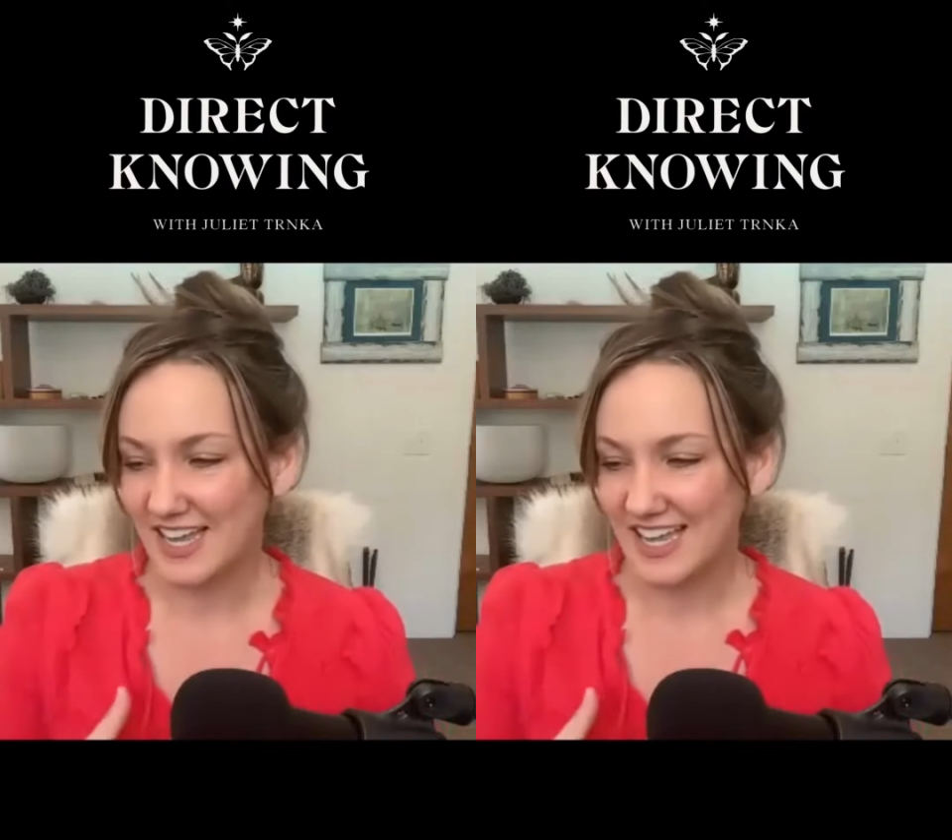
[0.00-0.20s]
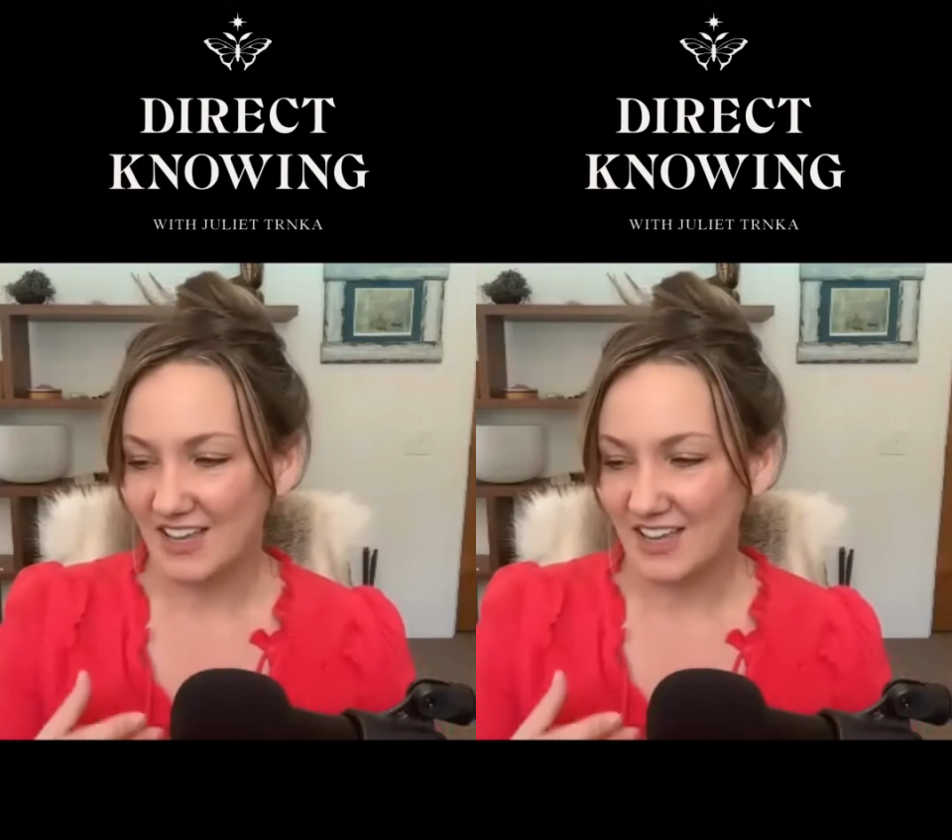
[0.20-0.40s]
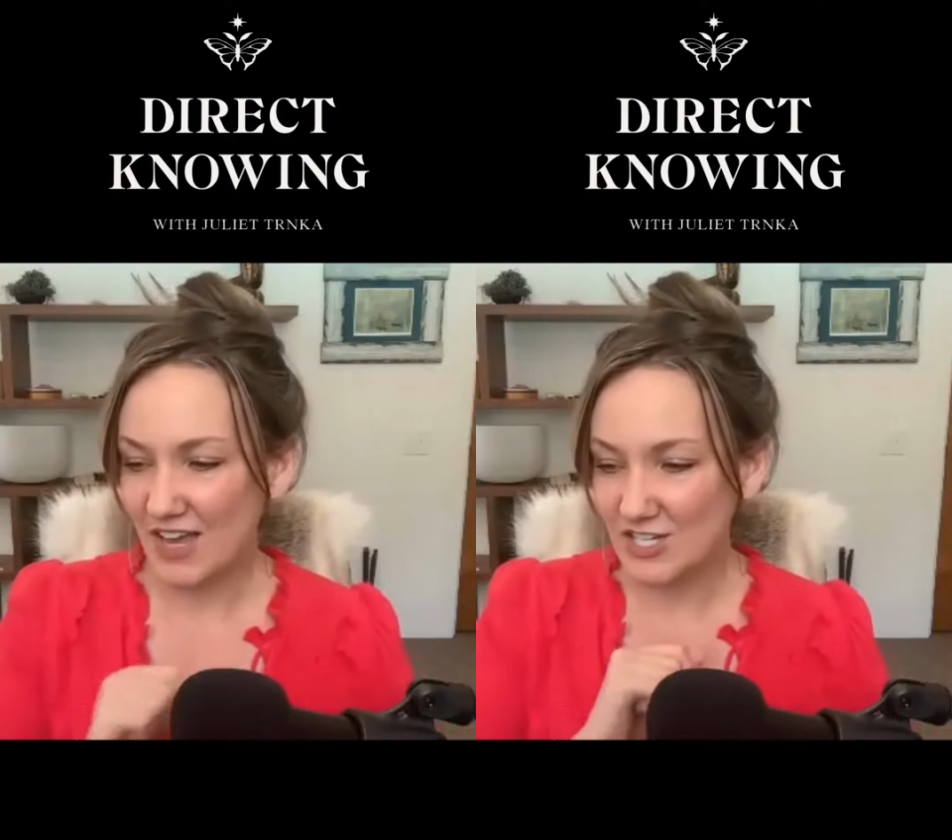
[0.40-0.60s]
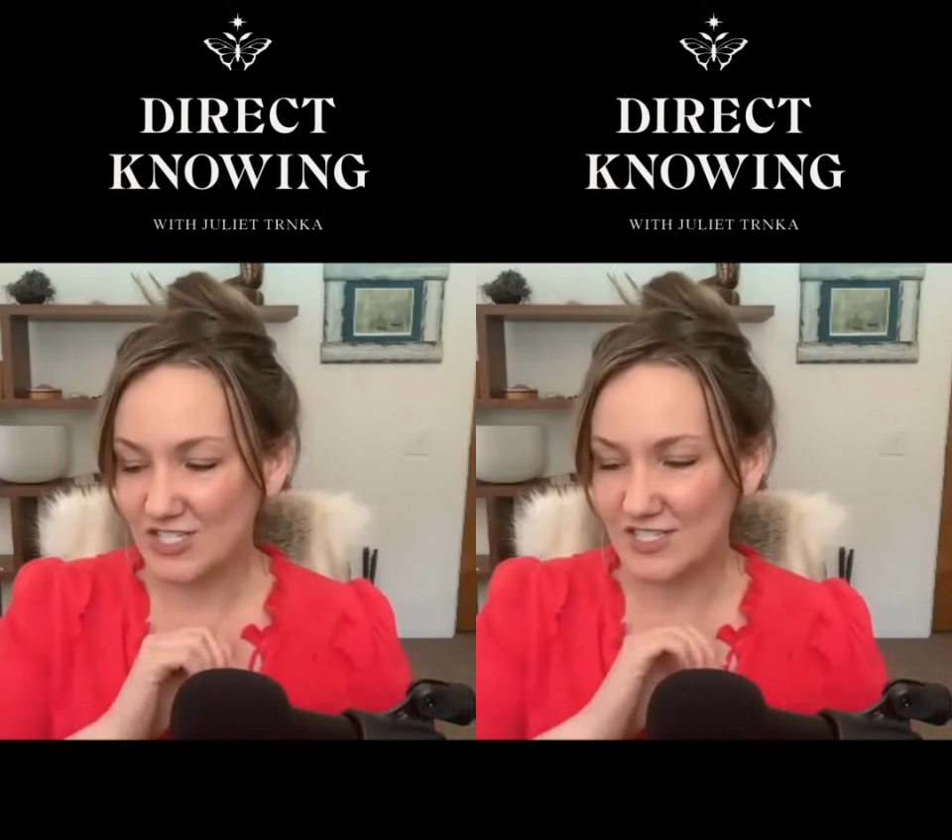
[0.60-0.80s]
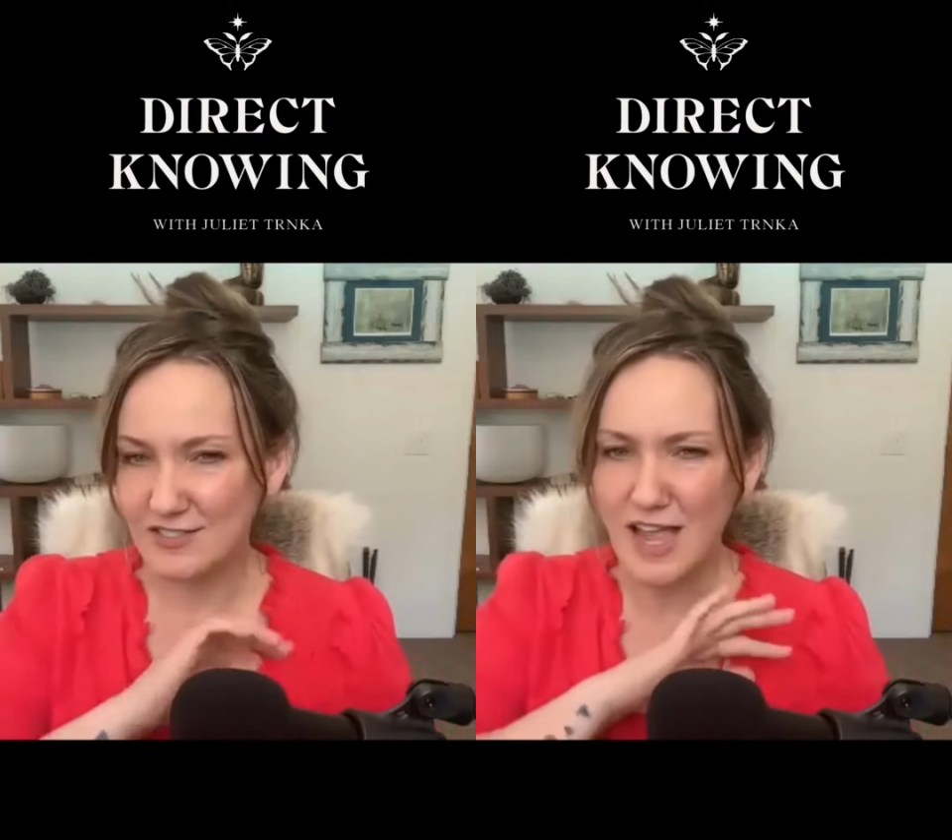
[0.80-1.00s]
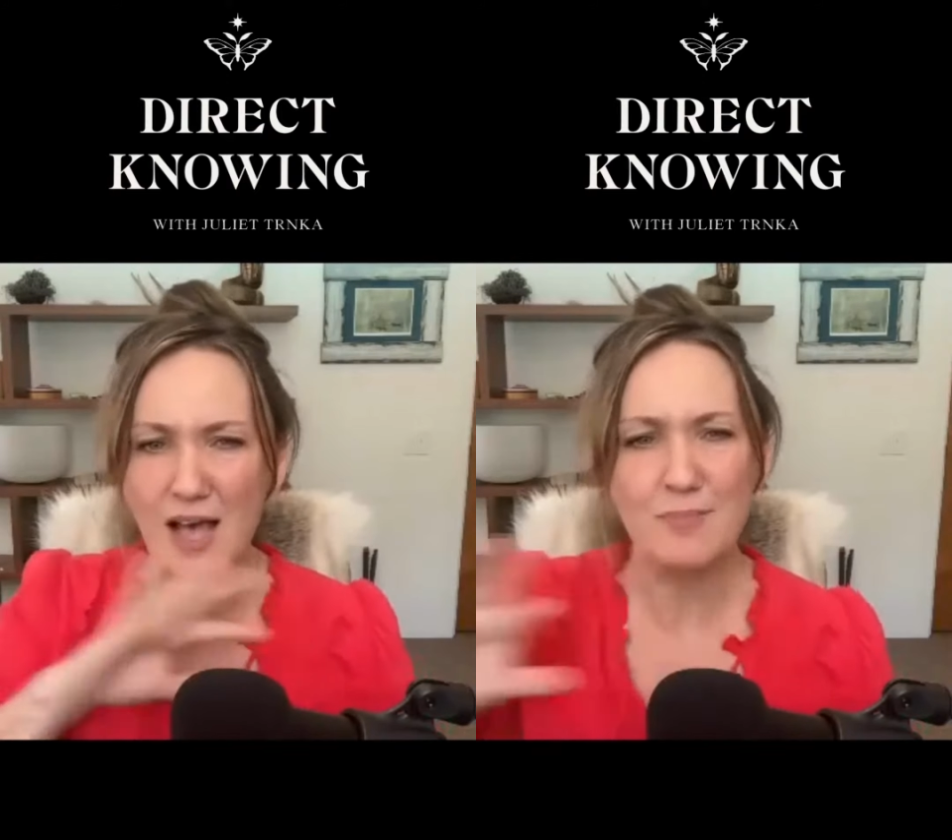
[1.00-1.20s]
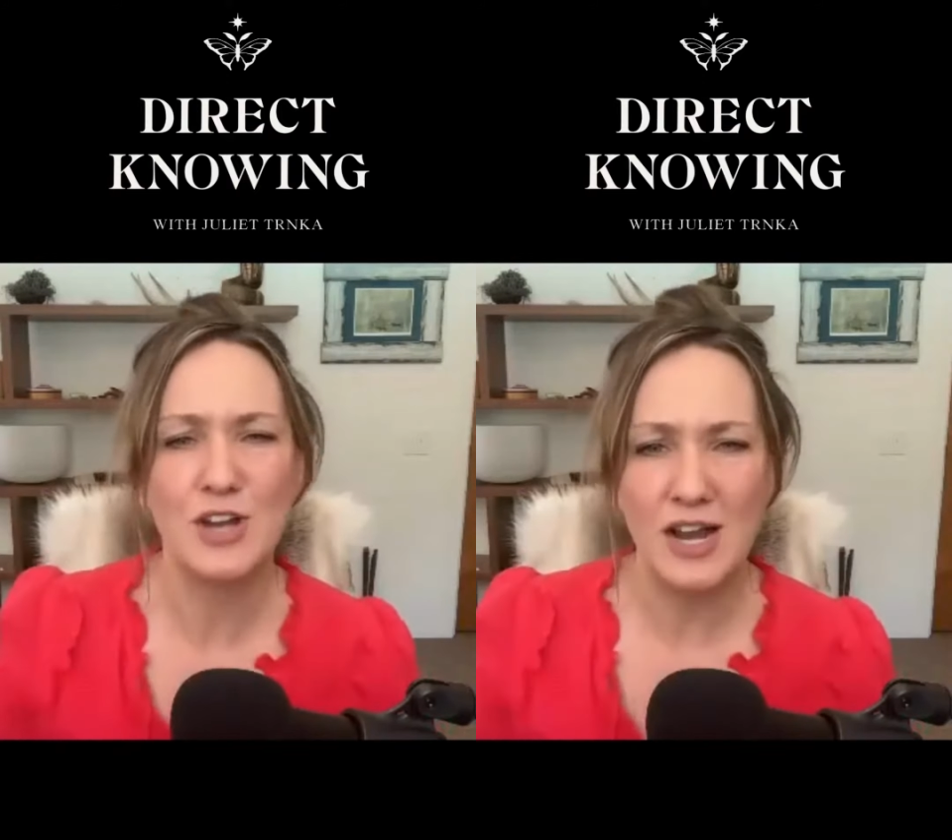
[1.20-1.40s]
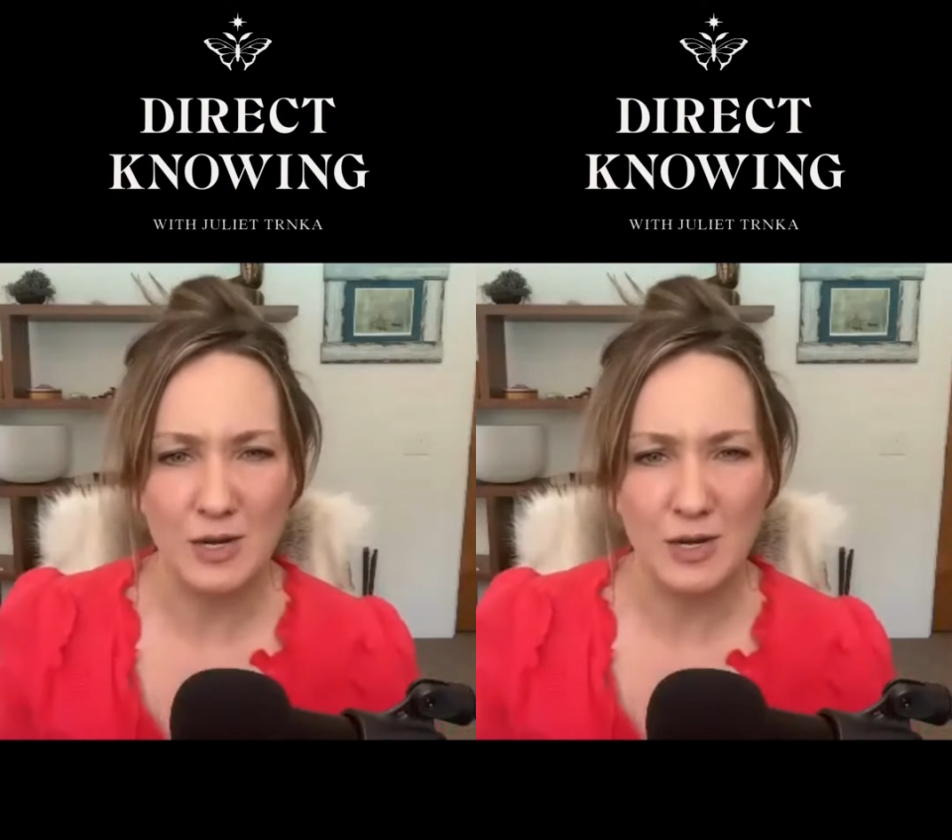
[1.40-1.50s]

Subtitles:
if I just stop trying